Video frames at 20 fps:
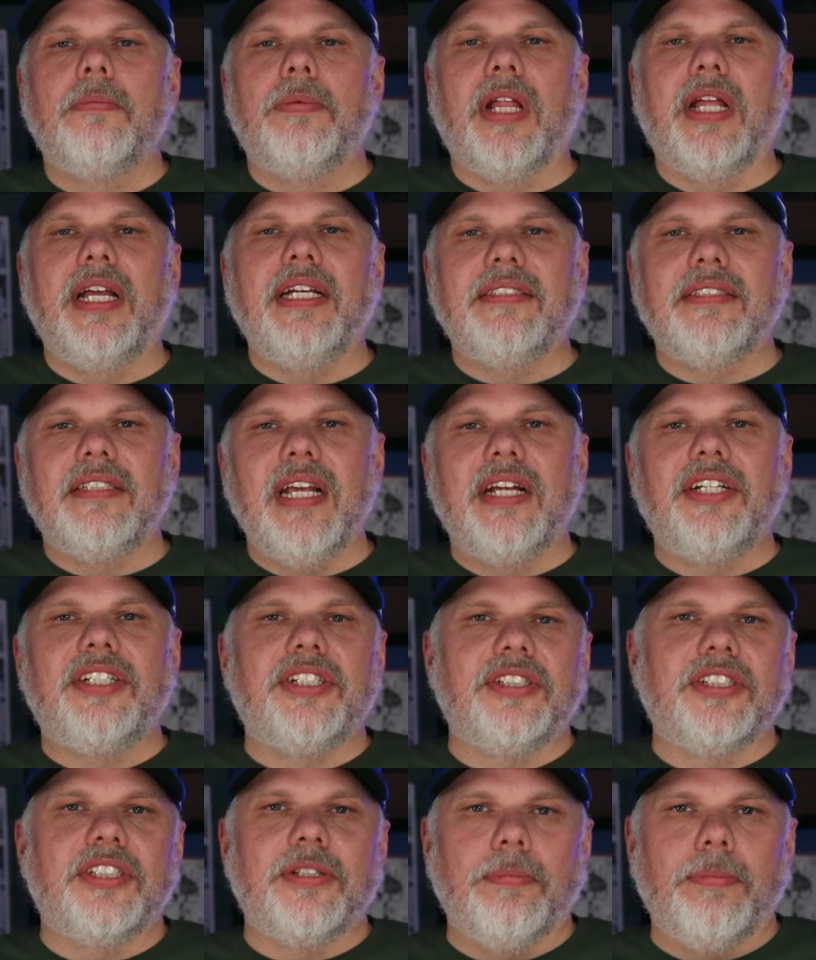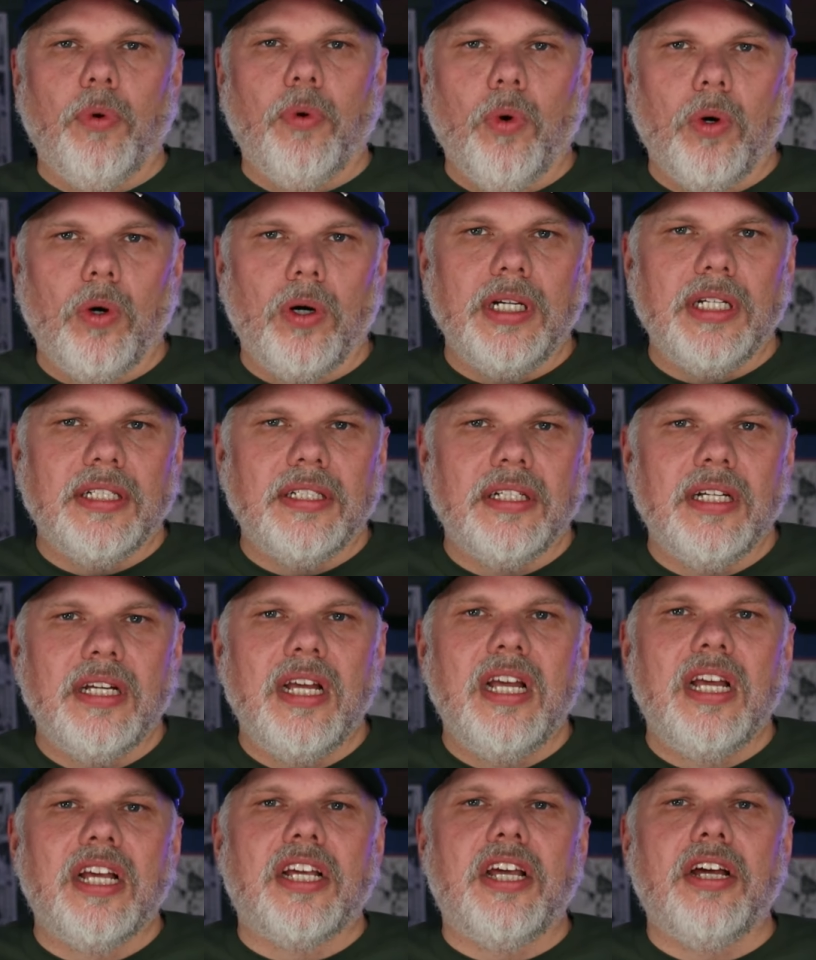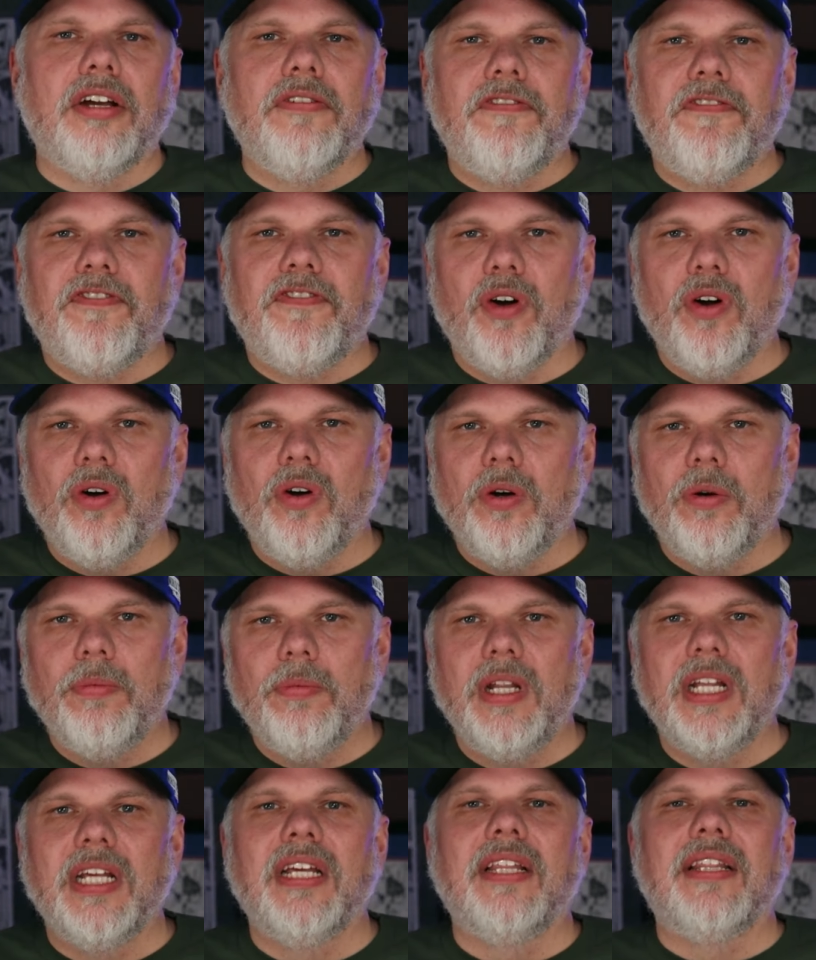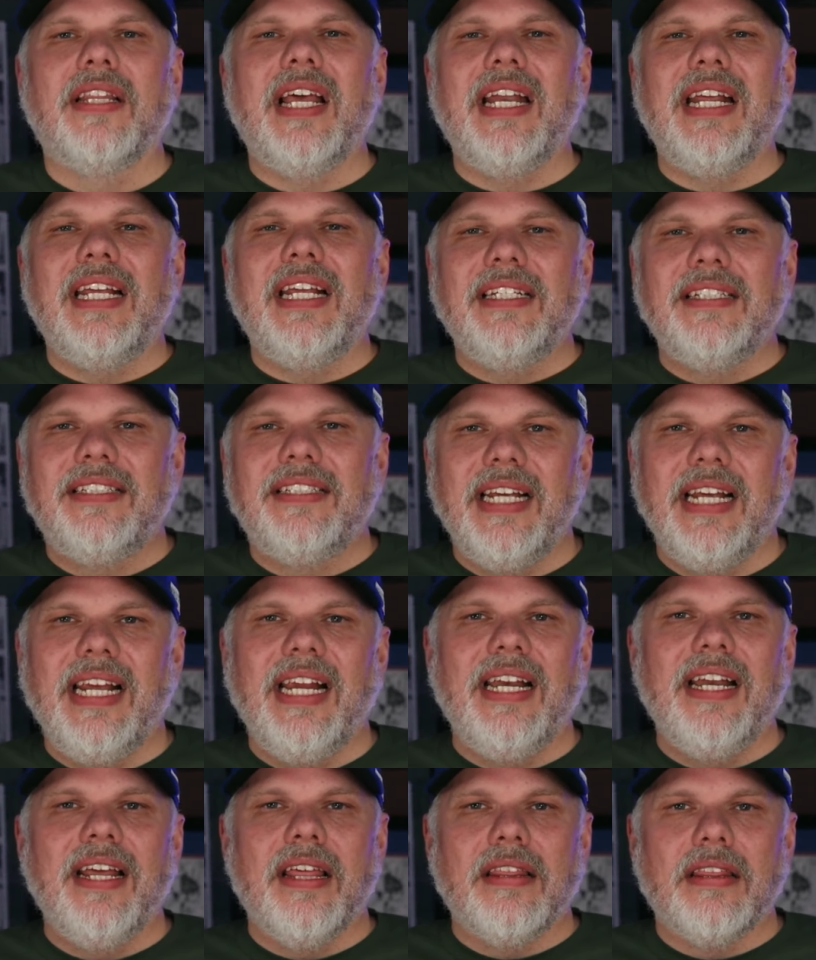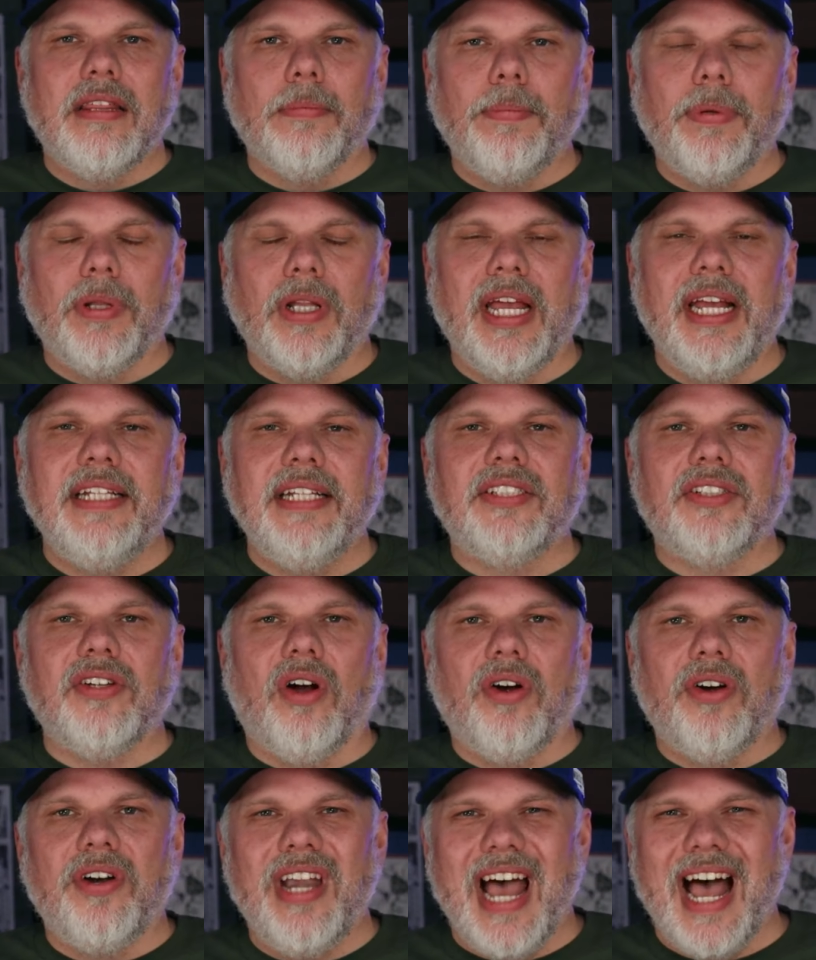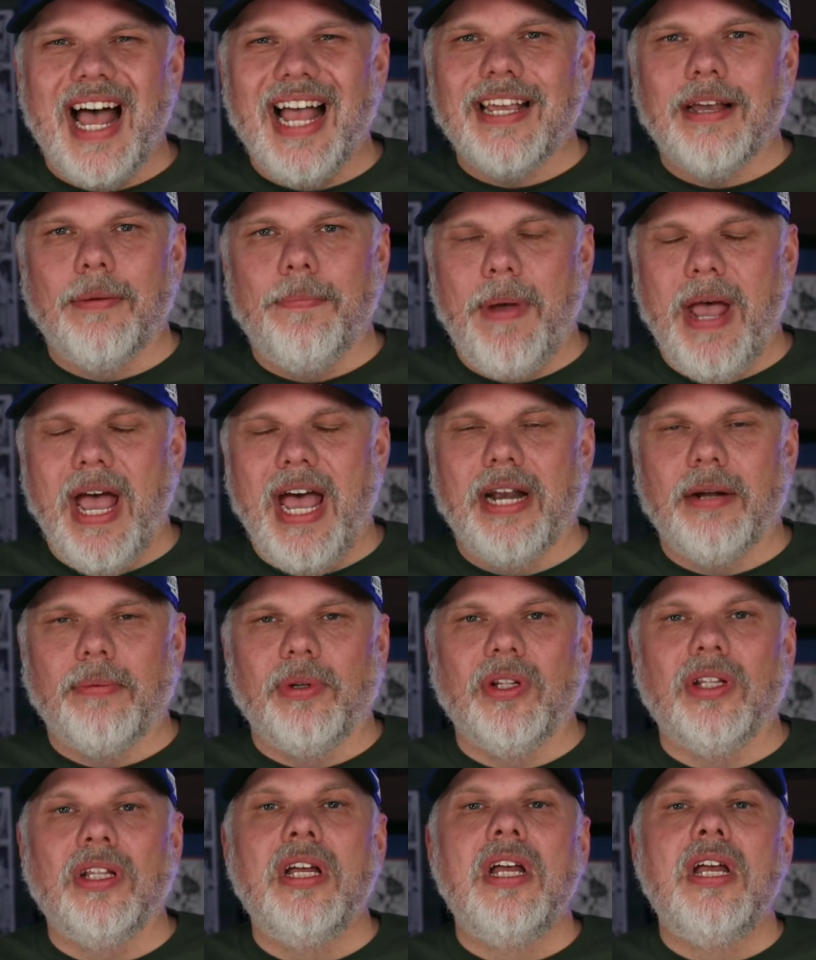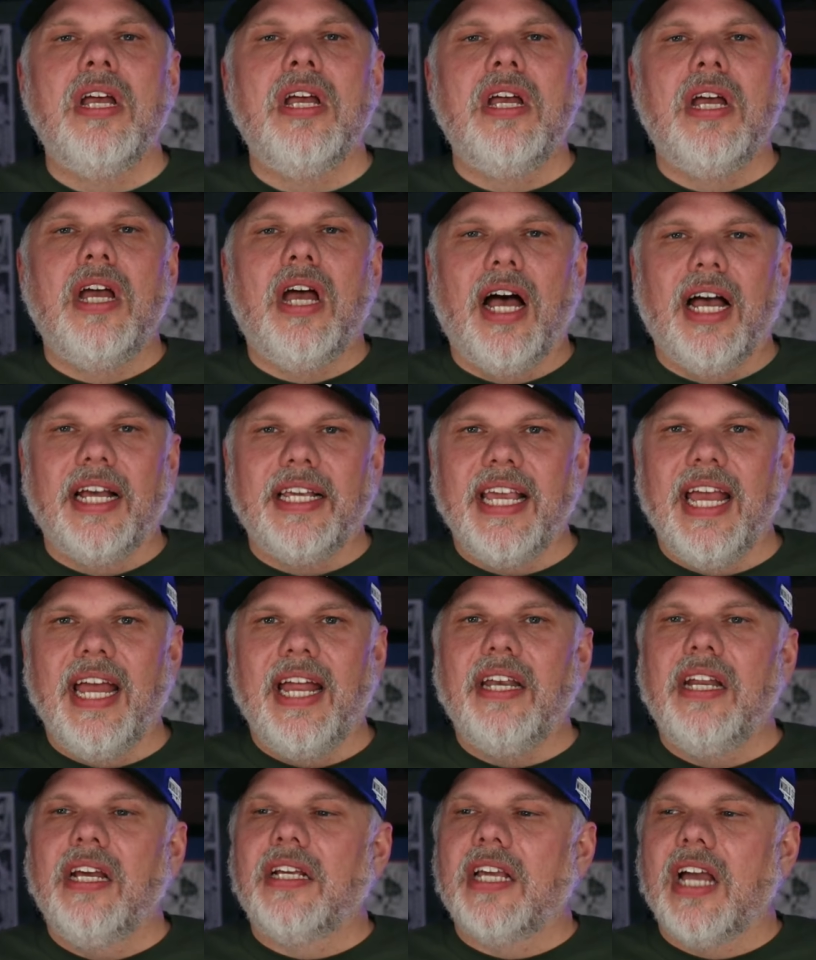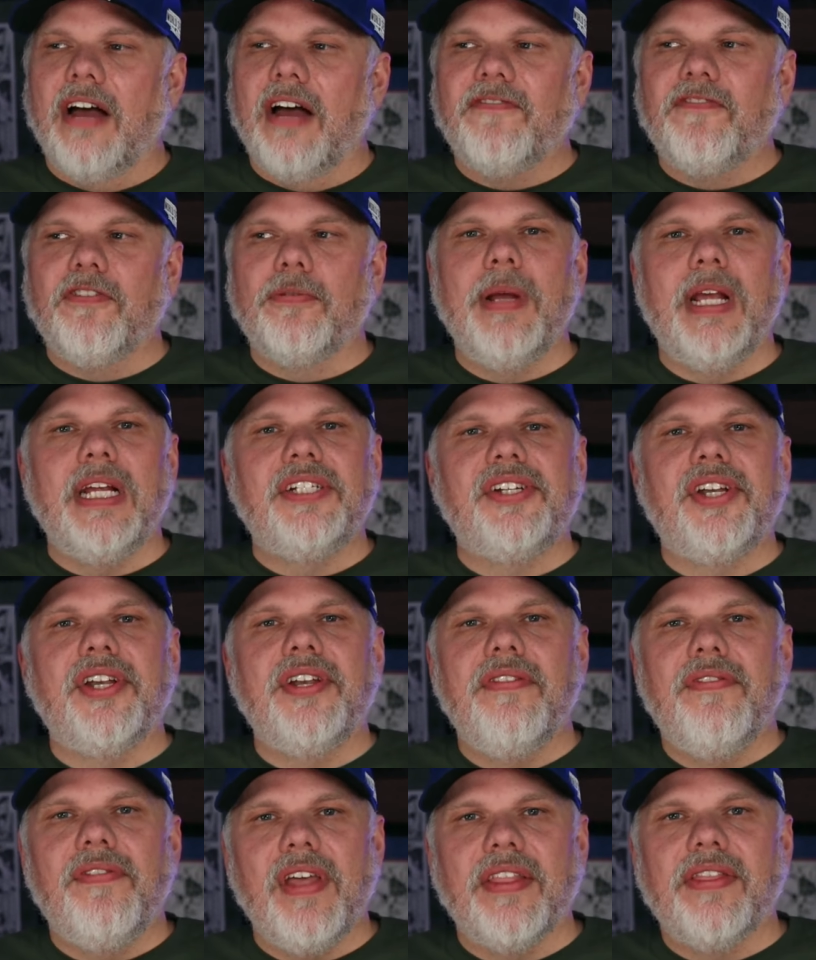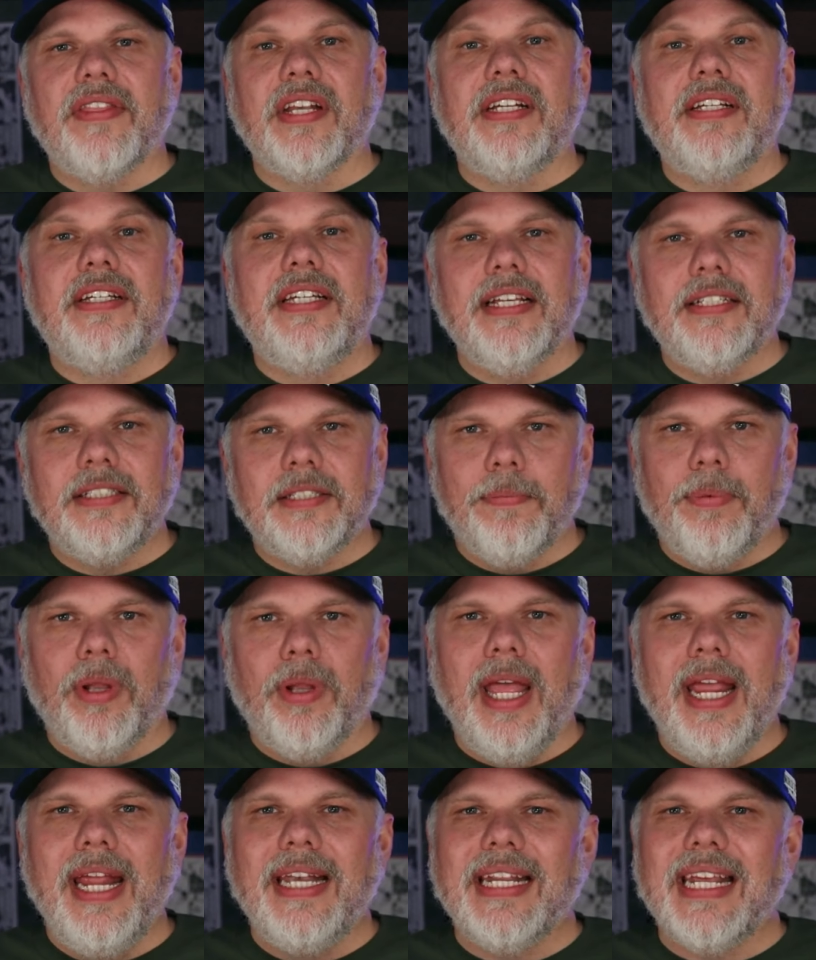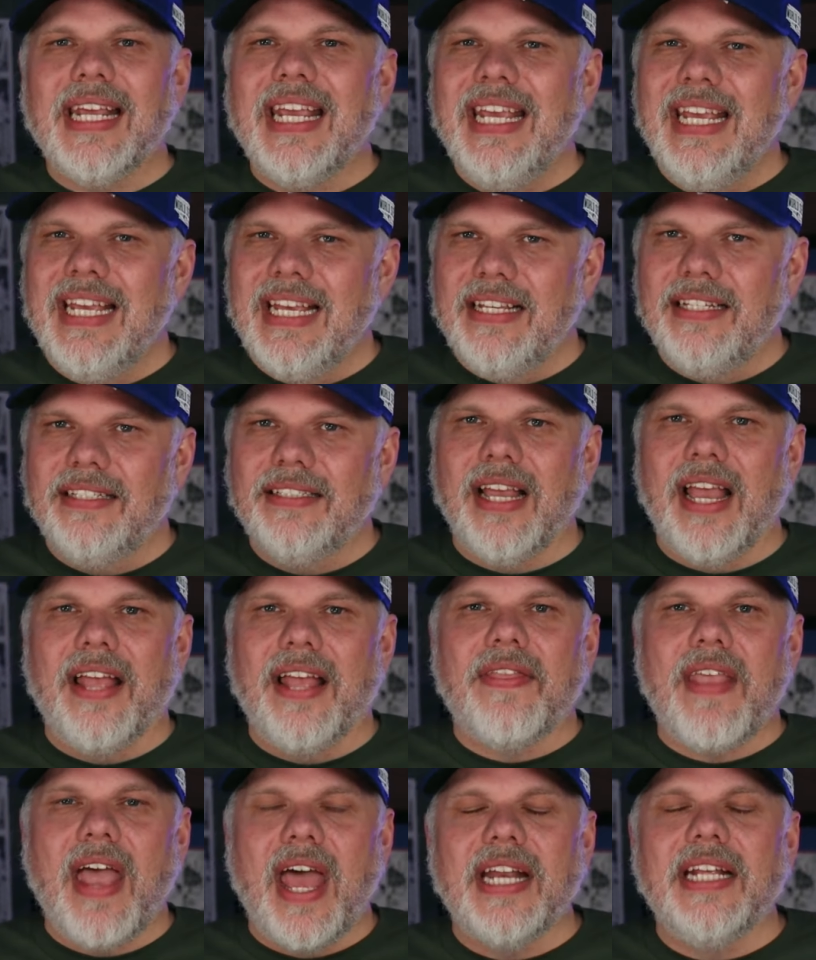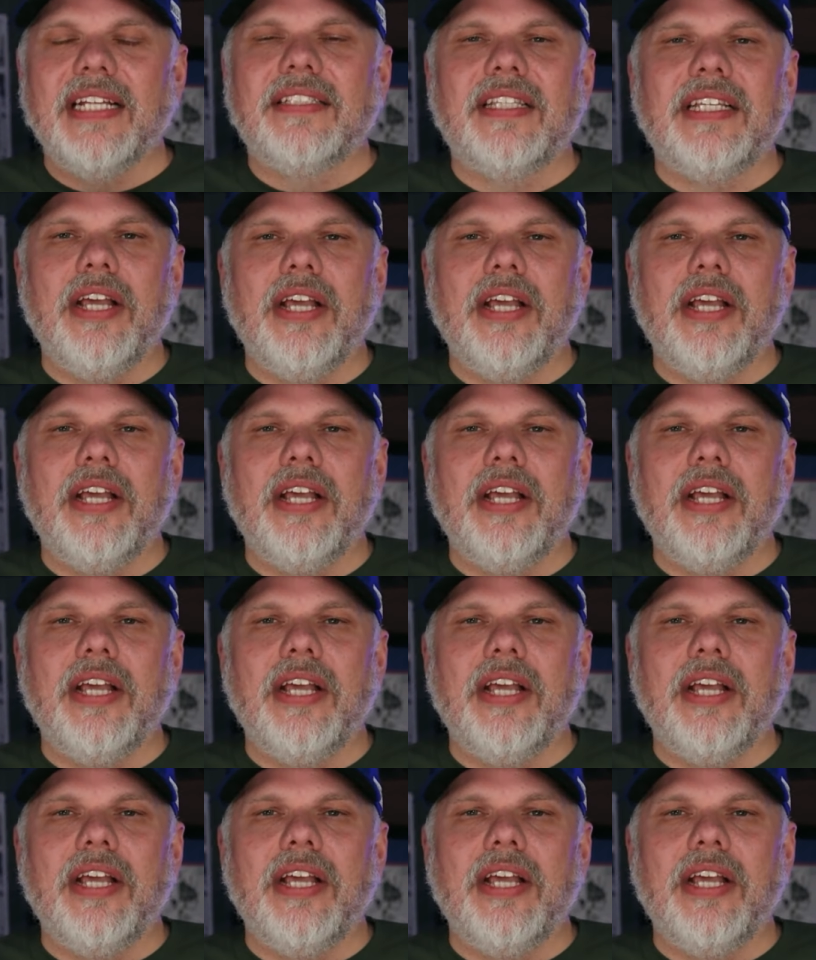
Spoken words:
PlayStation support confirmed that indeed the plates are not compatible. Again, confirmation that the disc plate is, and that is